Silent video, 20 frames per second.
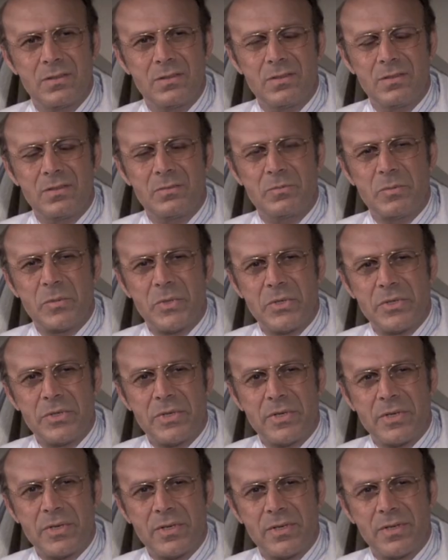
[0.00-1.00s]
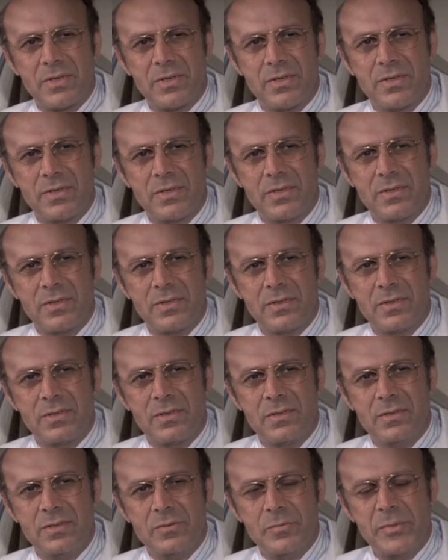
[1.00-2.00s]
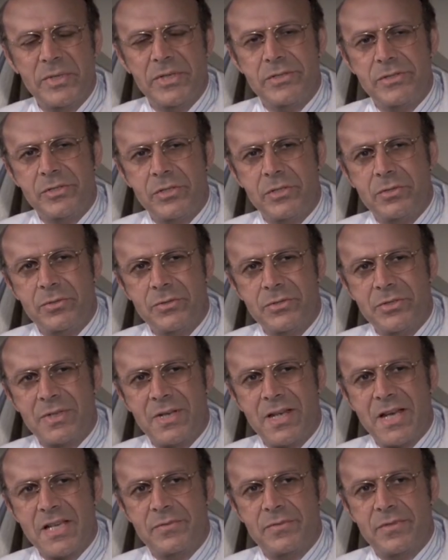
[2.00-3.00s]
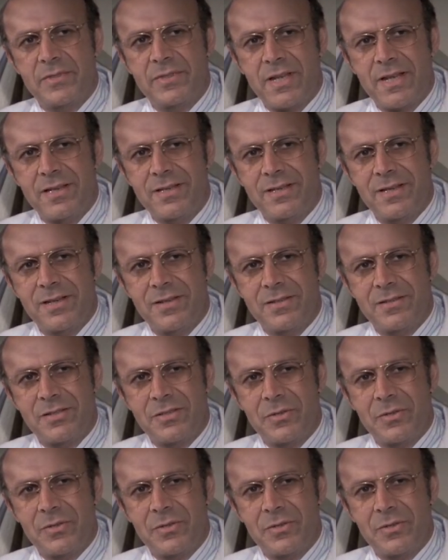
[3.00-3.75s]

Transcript: Oh, where, Doc? You've been institutionalized for 10 years.